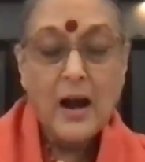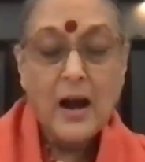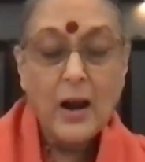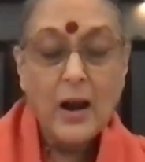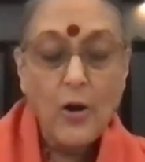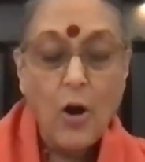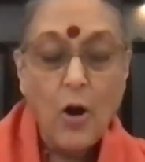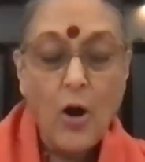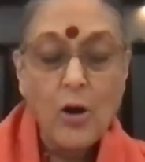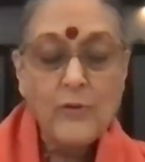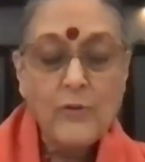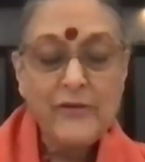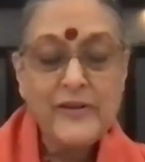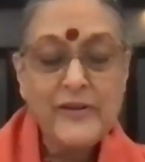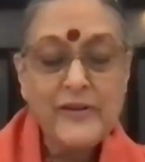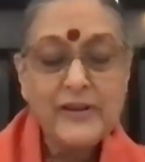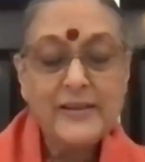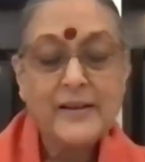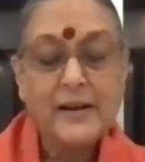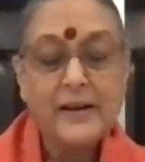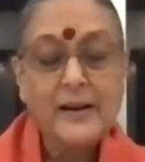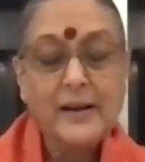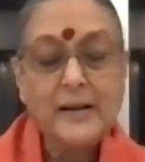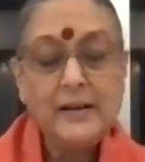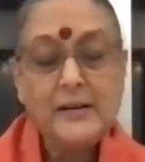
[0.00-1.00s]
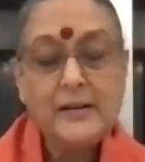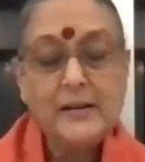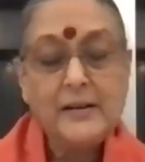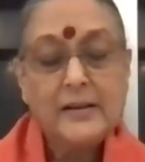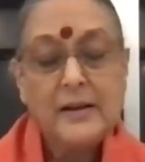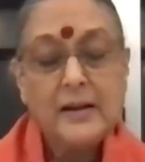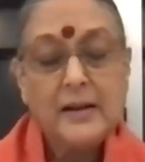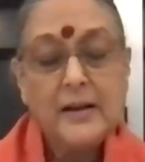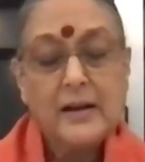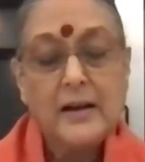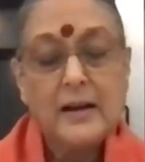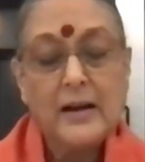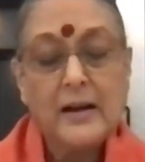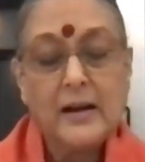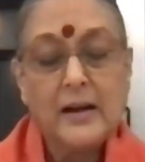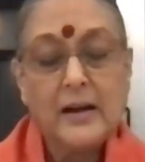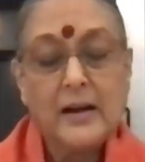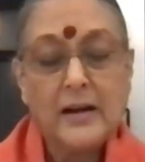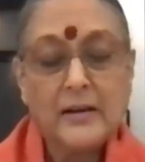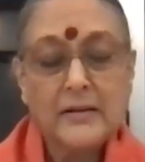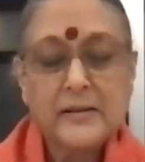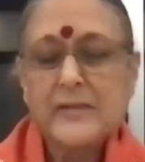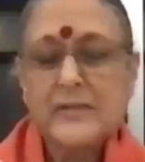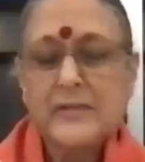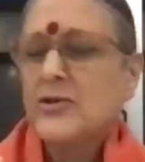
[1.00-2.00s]
along with the
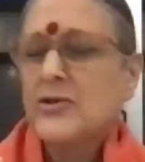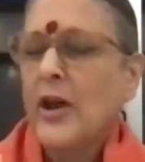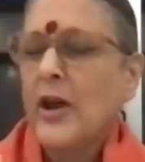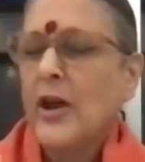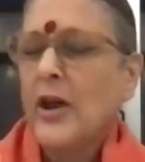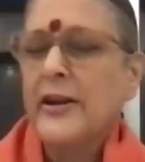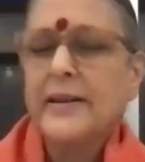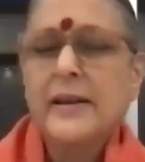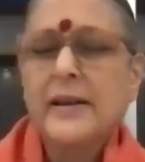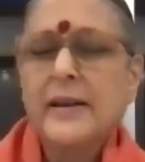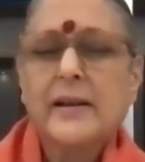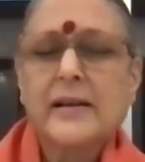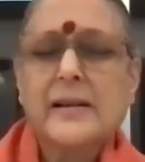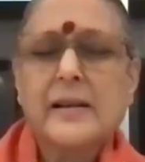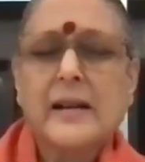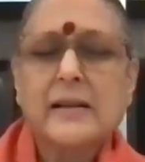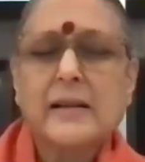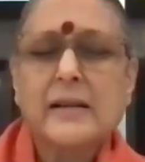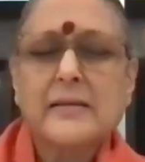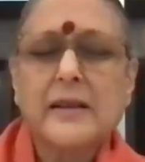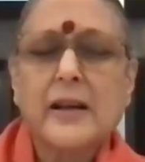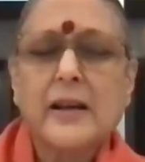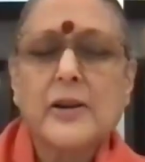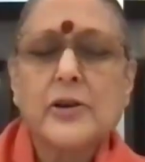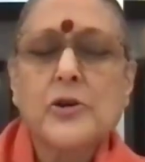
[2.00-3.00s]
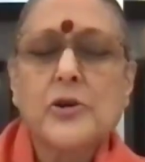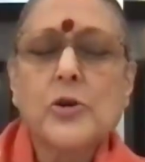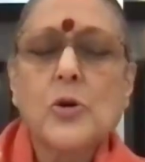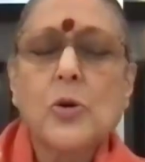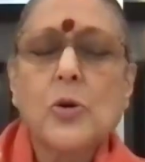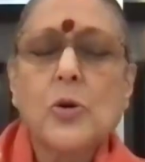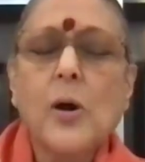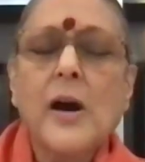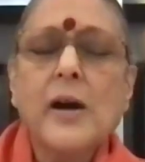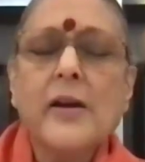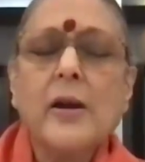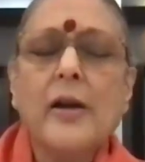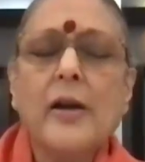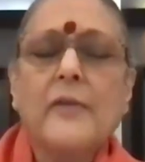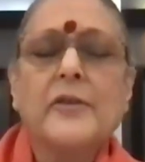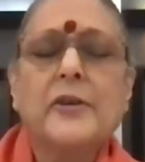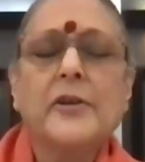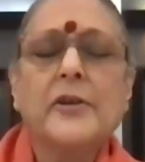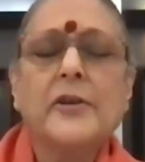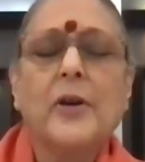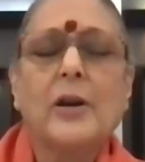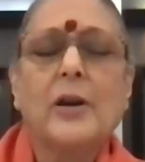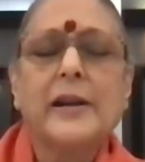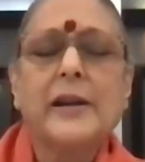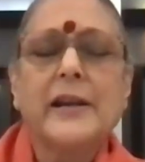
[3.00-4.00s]
knower of
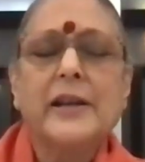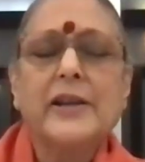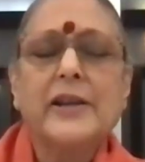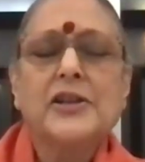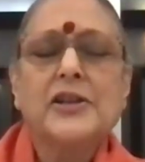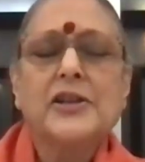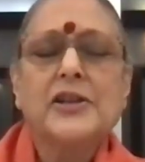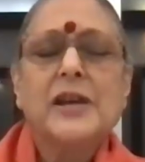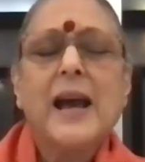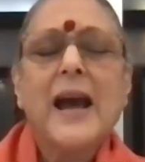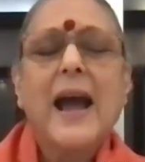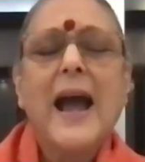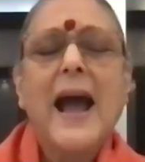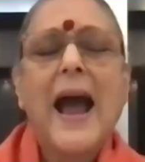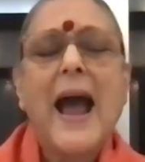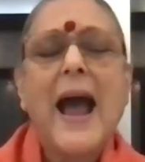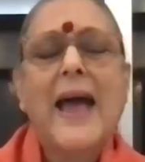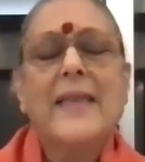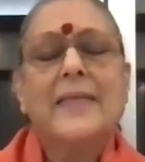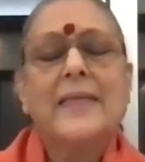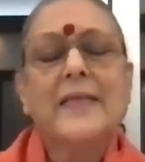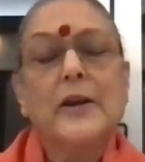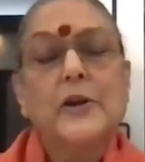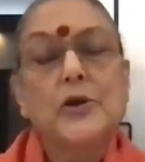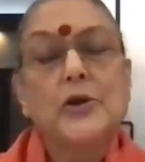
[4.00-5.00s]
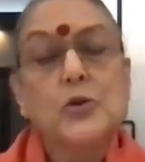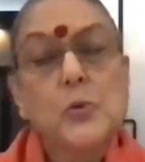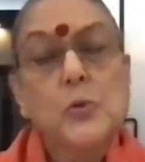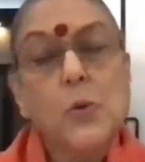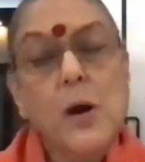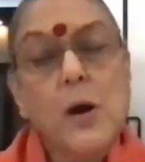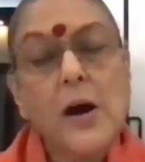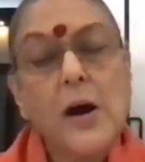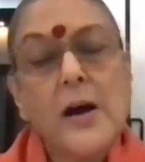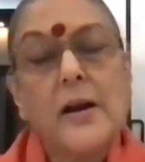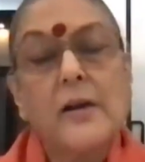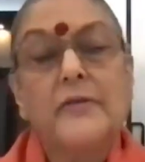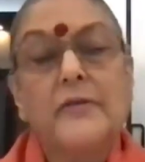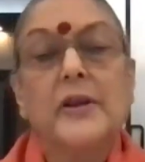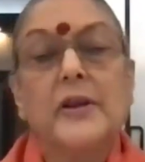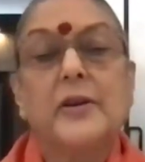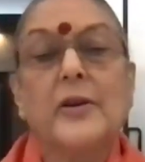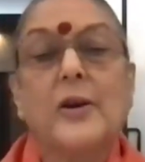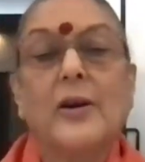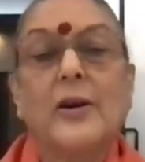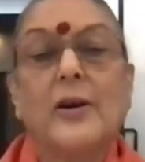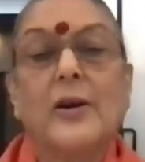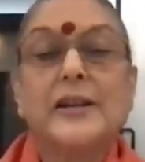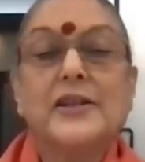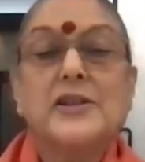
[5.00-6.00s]
the knowledge and the doer of the
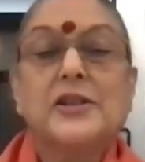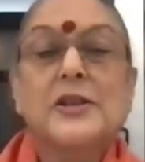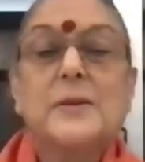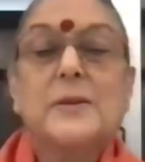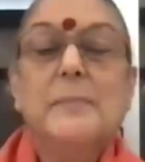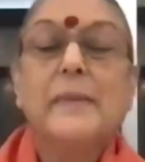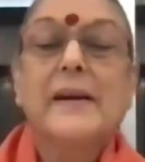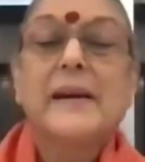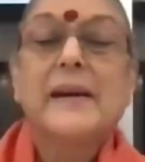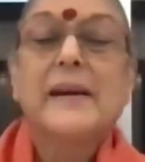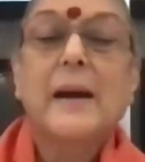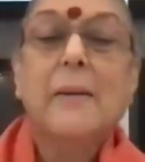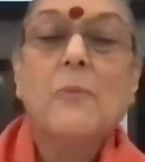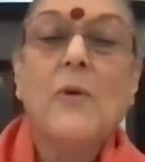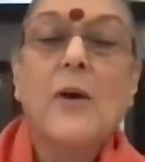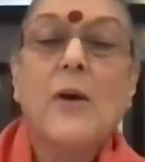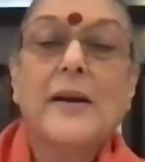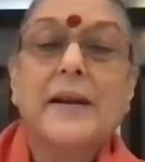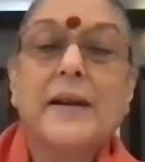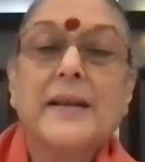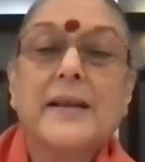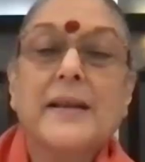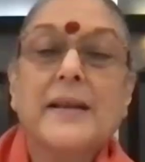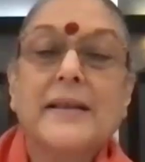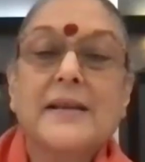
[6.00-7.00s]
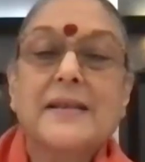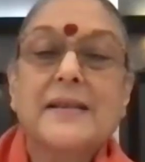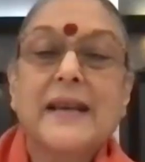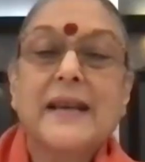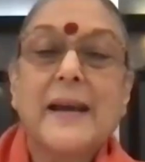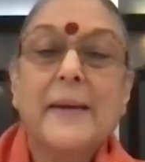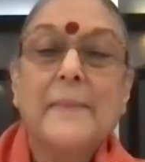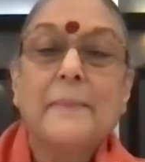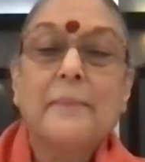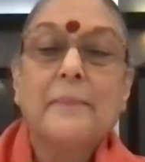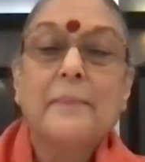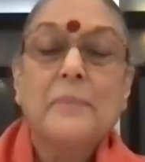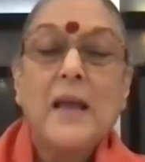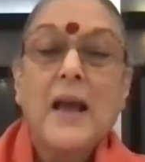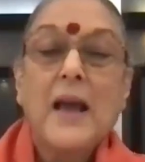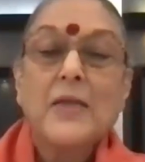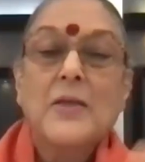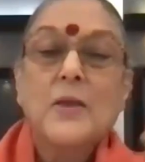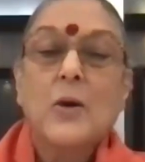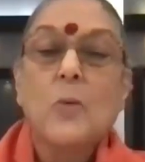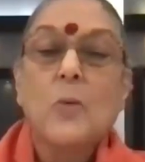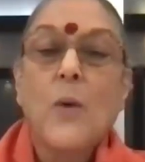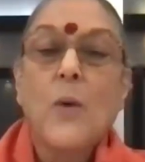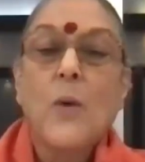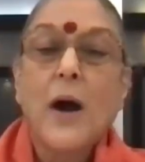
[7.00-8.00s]
knowledge become one and the same.
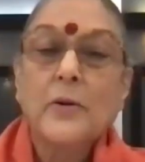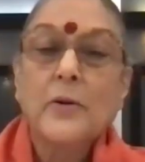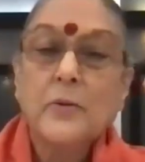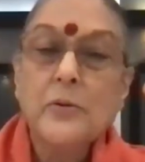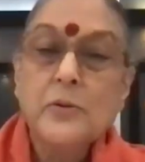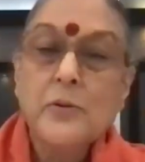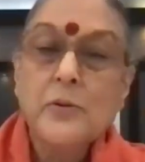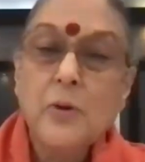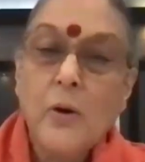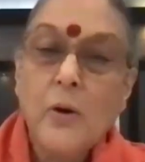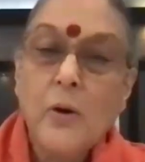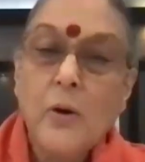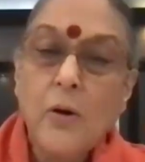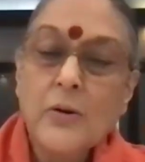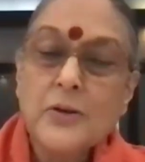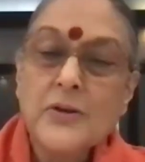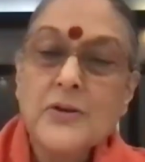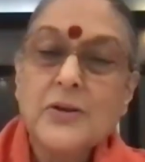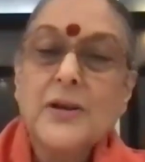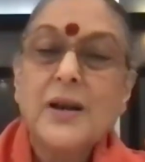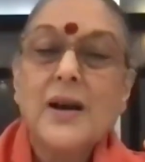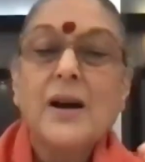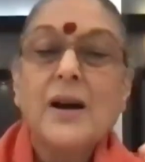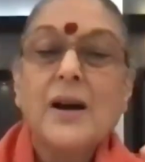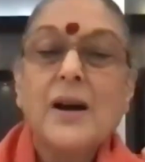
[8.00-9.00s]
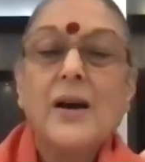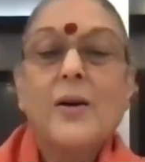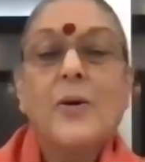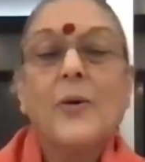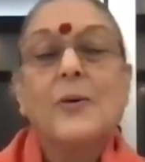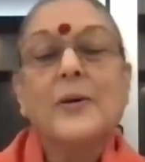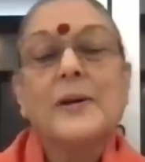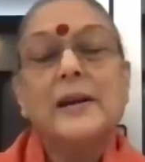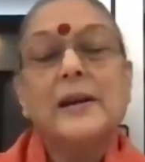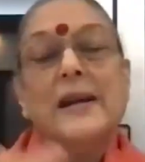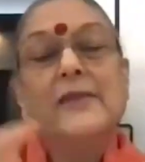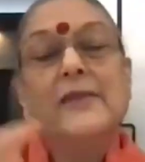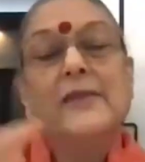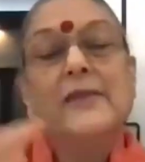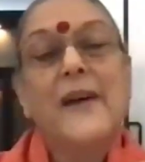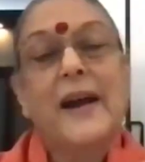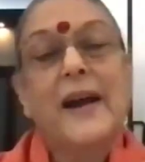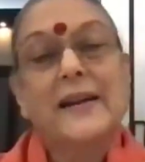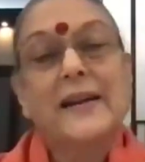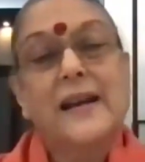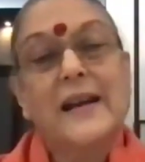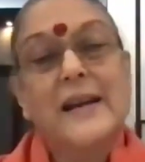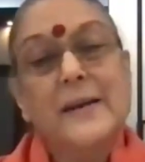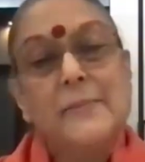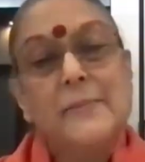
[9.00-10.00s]
The one who knows only
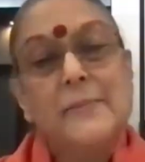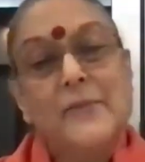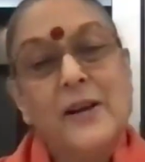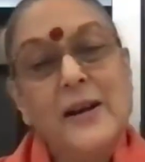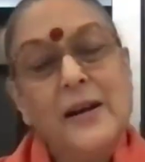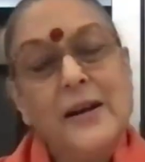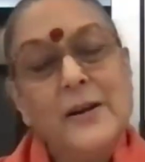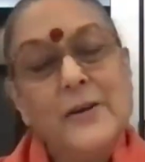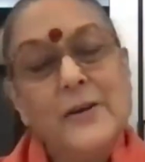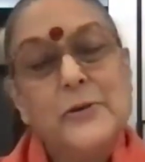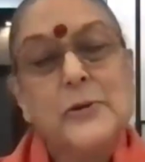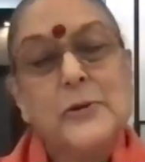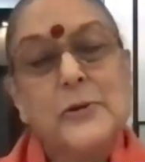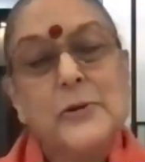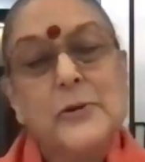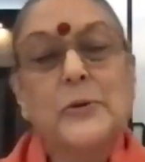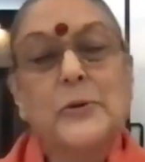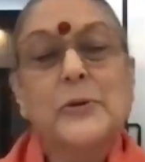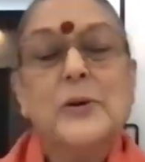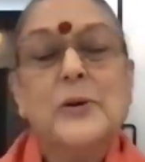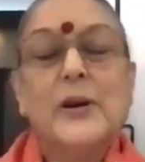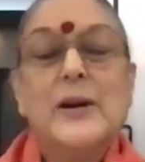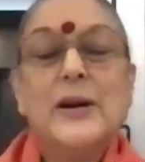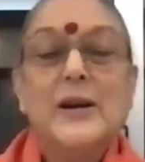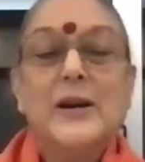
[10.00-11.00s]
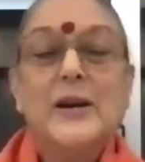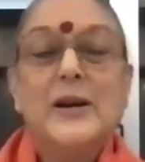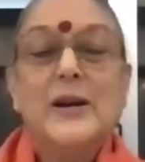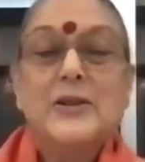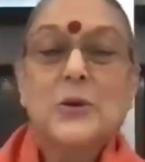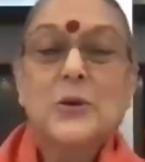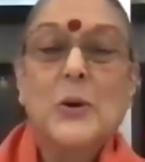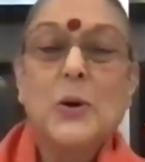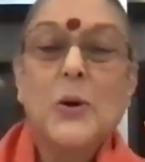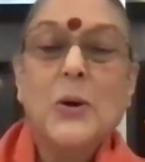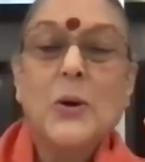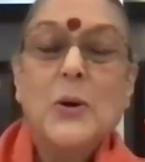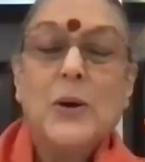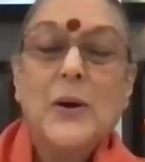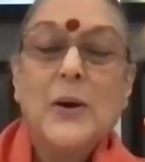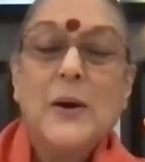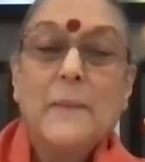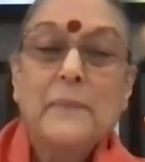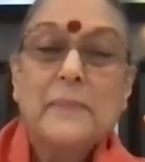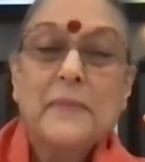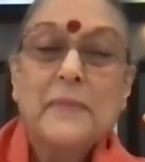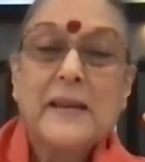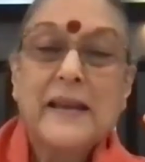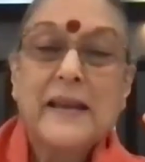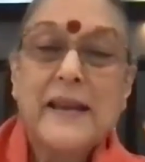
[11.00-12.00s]
finally will do. So,
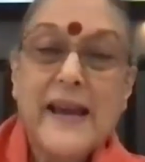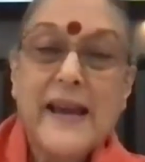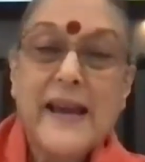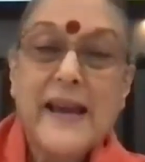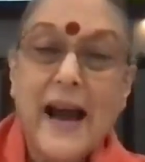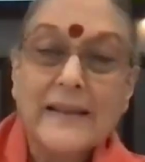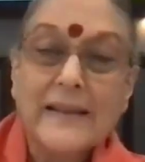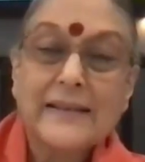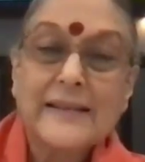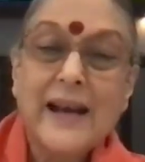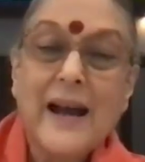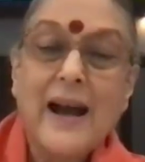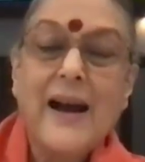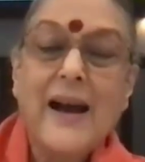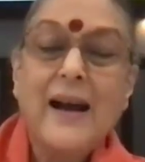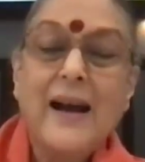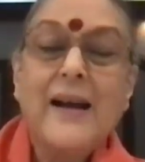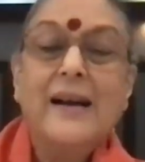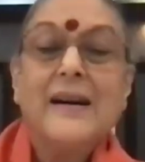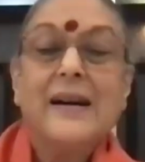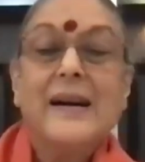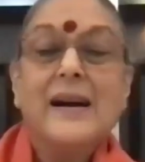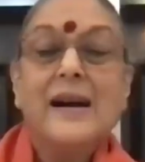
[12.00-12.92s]
gyata